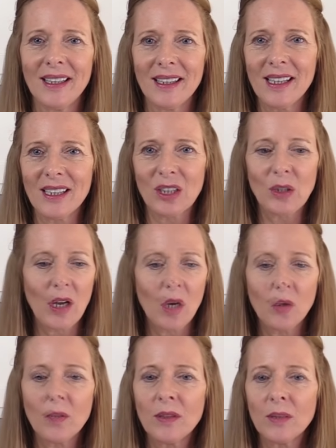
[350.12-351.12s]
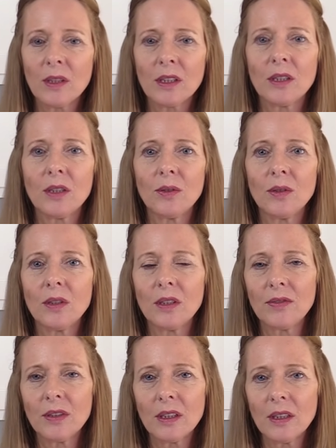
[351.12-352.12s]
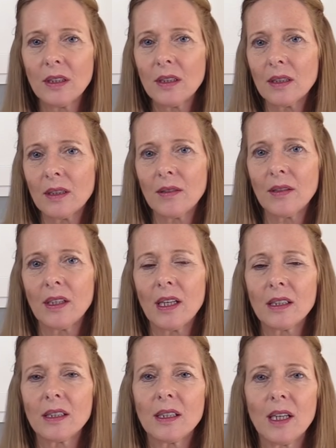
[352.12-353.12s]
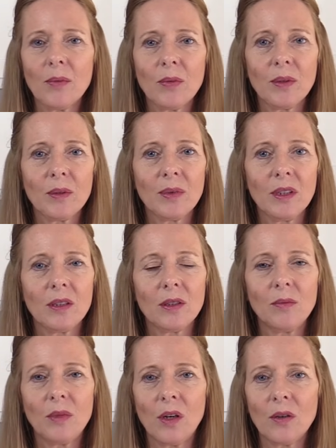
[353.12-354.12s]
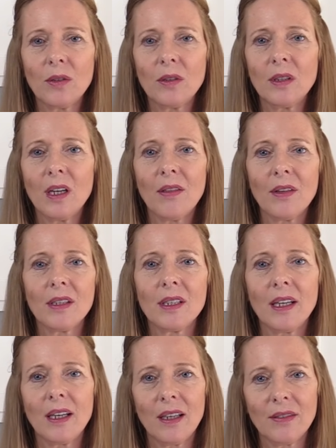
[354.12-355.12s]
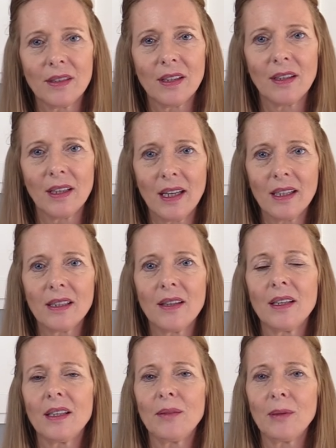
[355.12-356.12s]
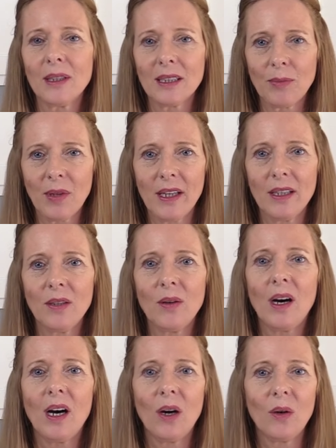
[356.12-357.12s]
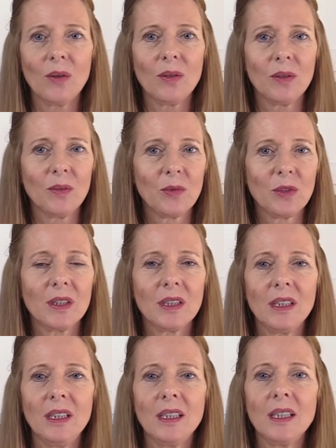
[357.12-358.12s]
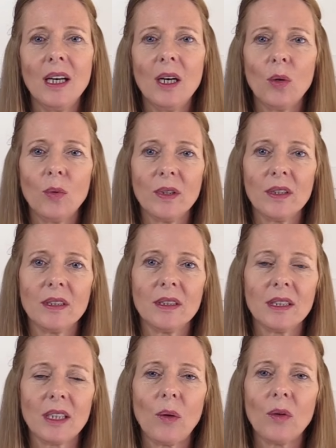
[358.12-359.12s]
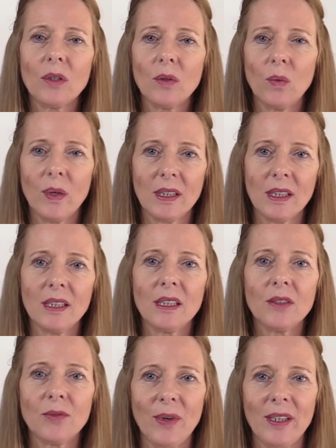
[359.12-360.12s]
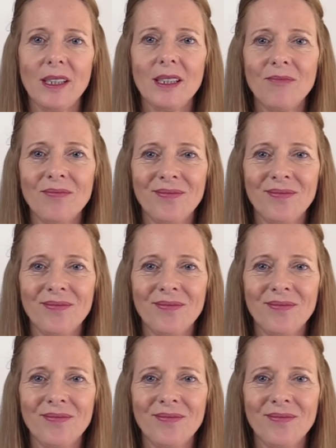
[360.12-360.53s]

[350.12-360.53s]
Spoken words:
Yeah, so I hope it wasn't too difficult. The next step will be tomorrow and the day after that, and then I will explain you how you proceed with the sourdough once it's ready.